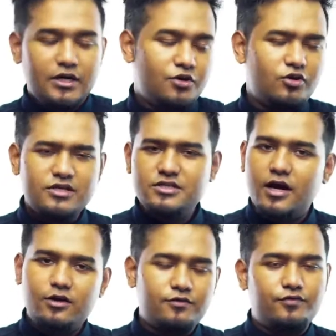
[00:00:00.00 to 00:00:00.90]
You can
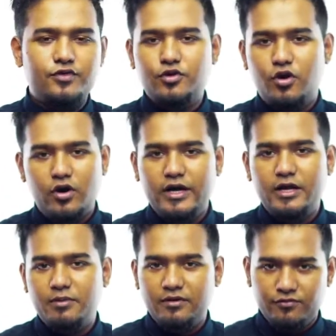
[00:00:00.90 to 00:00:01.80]
start off with your
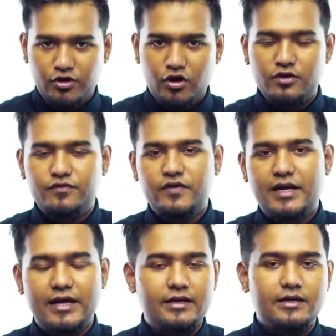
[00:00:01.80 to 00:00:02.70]
name and photography,
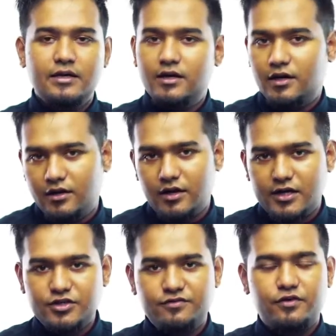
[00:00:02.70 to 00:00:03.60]
like
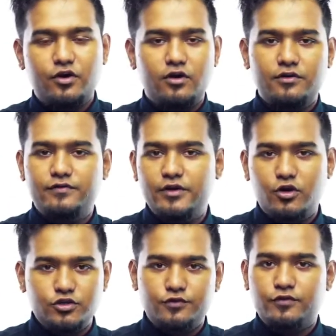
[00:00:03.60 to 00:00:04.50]
Rajiv Photography,
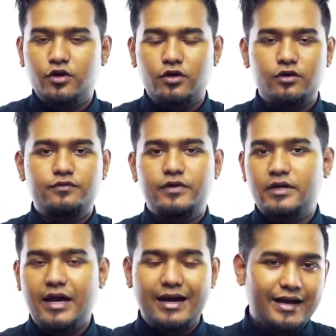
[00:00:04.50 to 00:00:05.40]
Roger
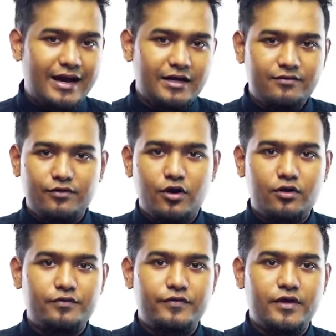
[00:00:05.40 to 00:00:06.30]
Photography, Candid
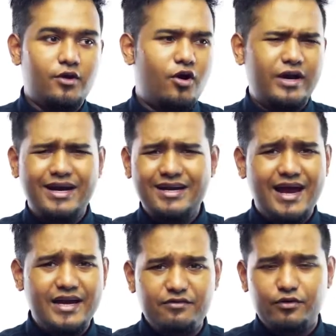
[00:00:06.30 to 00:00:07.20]
Photography, or any
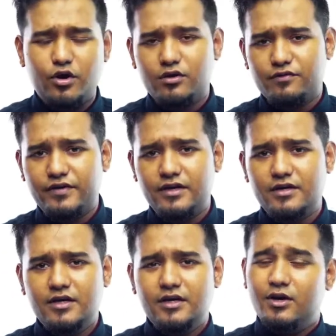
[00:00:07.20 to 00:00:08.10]
Andy
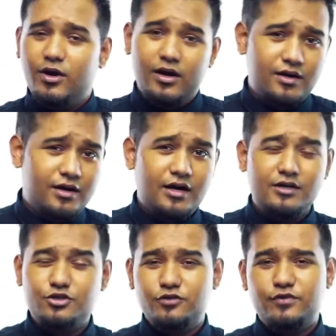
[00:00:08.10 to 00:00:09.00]
Photography,
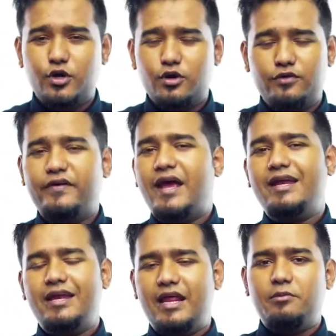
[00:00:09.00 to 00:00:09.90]
Anshul Photography,
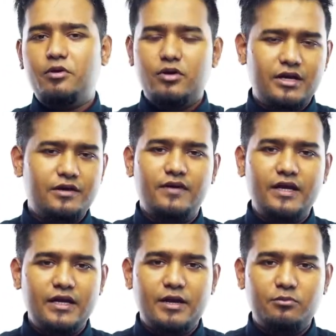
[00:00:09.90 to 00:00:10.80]
any name. You can give
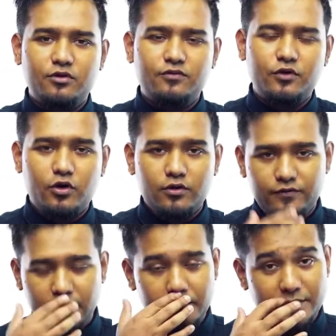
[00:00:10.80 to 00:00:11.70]
any name to your
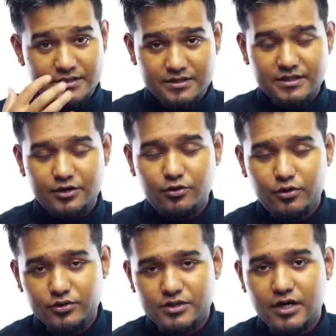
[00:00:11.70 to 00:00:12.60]
photography business that you're
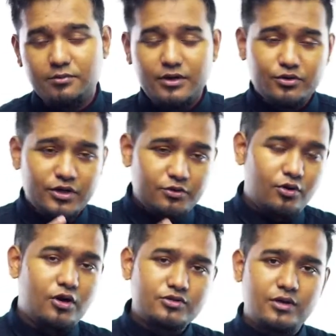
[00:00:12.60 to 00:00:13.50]
going to start. But you need to
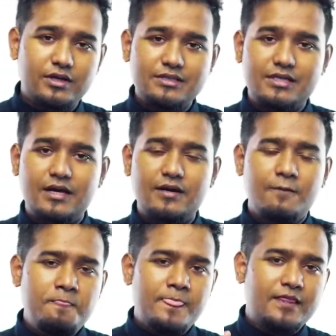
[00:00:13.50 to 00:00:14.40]
also understand
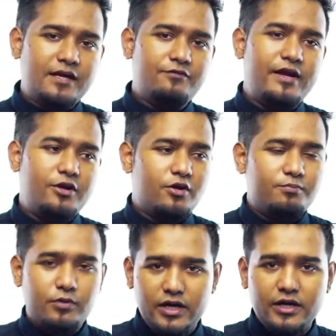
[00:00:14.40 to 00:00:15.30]
that when you're
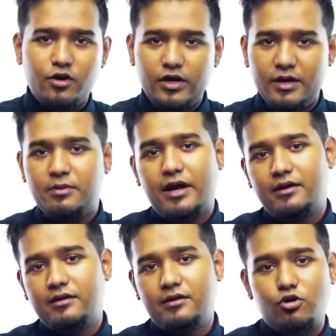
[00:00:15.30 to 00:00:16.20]
putting your name
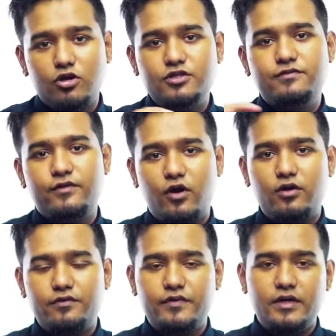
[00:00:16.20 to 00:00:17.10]
like Roger
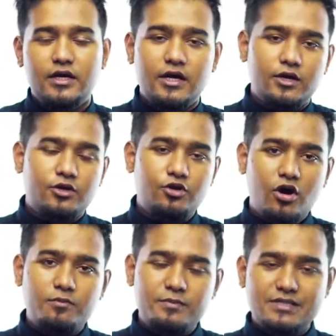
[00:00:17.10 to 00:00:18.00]
Photography,
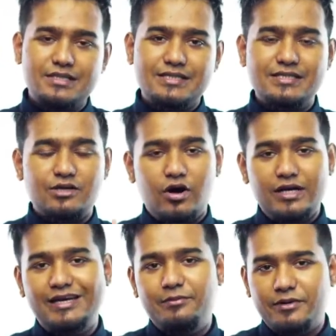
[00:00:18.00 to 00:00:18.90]
your business is
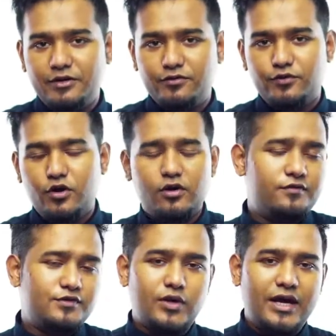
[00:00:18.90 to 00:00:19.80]
only limited to
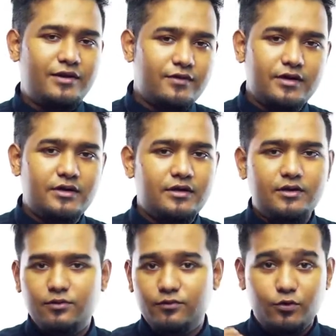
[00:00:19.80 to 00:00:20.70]
photography. So anyone
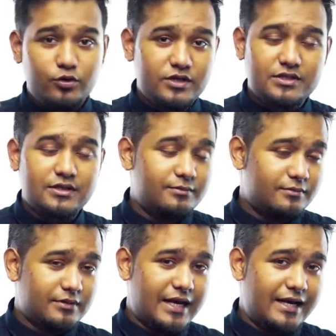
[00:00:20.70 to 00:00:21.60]
who is
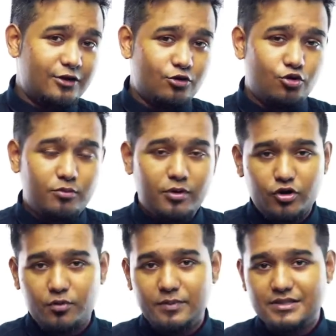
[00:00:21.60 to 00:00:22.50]
getting to know about
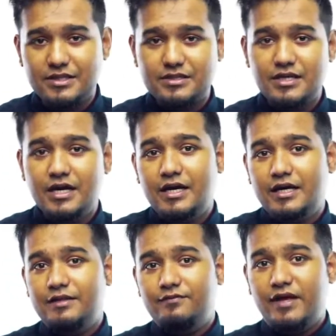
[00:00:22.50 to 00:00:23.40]
your business,
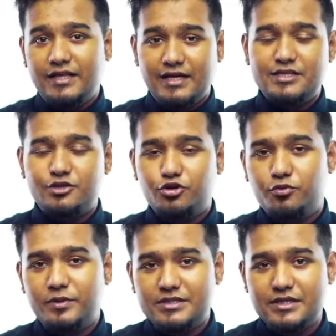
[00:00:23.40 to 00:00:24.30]
when they listen to your
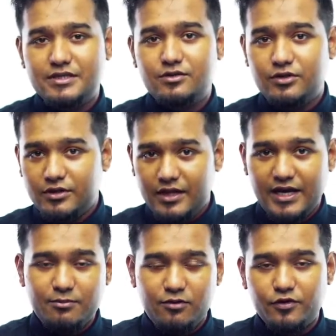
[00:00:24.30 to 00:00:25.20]
business, the
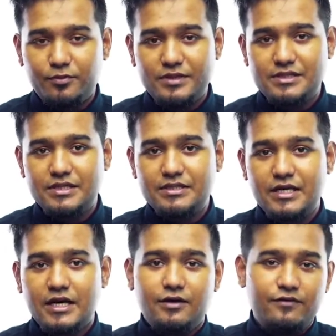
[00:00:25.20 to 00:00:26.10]
name of your business,
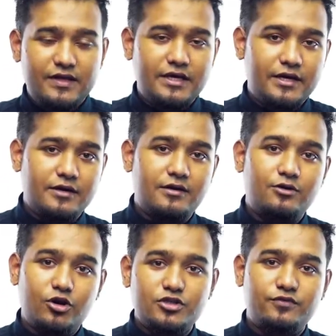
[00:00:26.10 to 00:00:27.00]
when they hear
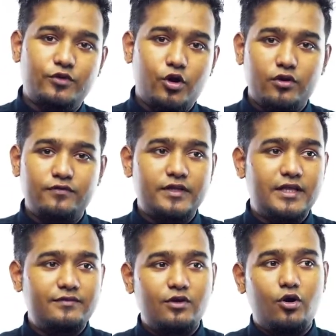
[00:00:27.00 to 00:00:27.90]
Roger Photography,
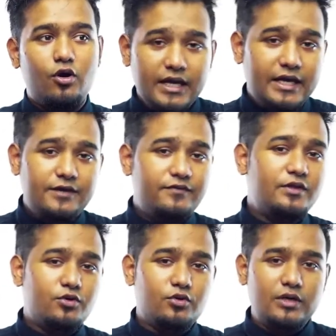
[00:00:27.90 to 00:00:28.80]
they will,
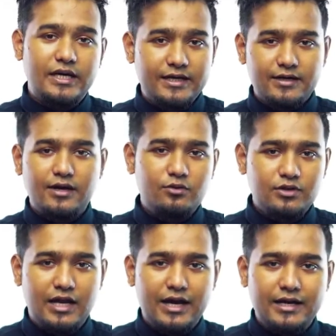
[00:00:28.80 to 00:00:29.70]
even though later down
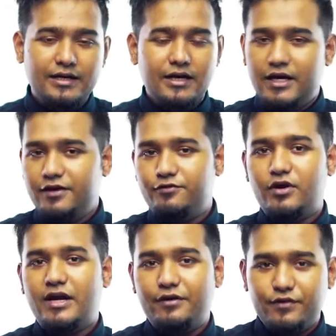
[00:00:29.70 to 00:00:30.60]
the line, if you
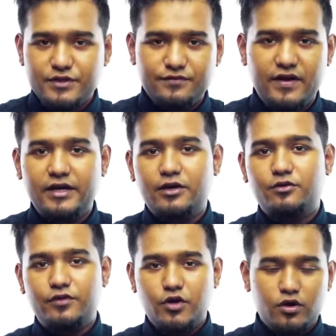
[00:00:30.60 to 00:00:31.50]
are diversifying into
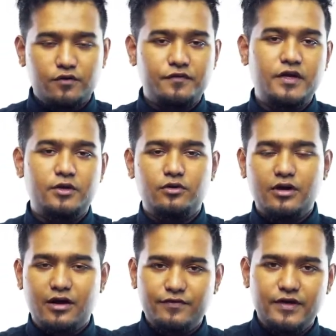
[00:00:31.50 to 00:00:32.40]
videography, into
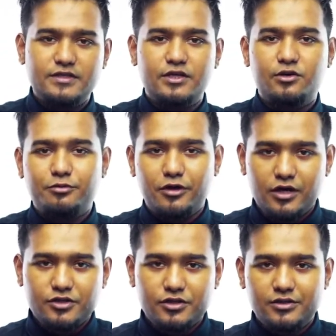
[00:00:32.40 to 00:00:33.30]
graphics, into
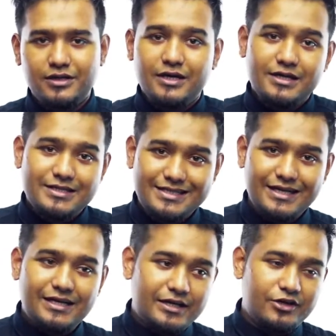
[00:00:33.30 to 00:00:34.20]
production,
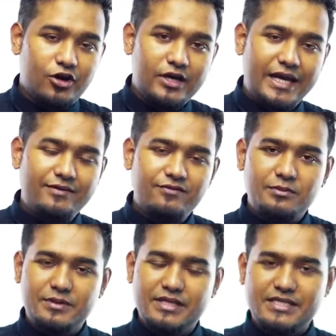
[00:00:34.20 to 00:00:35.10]
still your name will
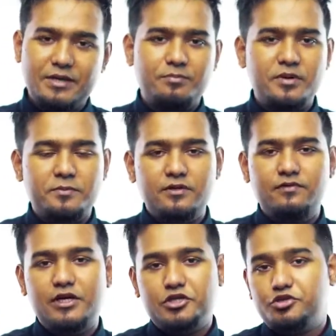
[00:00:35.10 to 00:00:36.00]
be the same. People
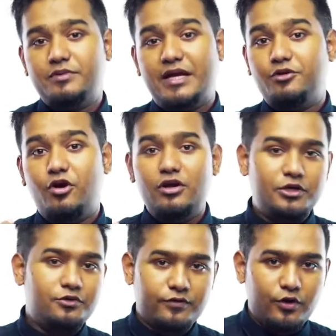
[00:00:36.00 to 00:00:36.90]
will assume that you only
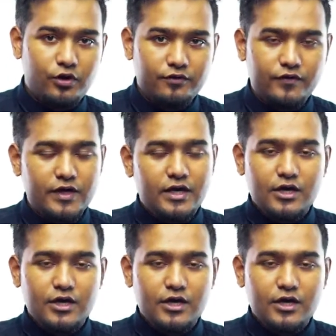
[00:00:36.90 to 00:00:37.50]
do photography.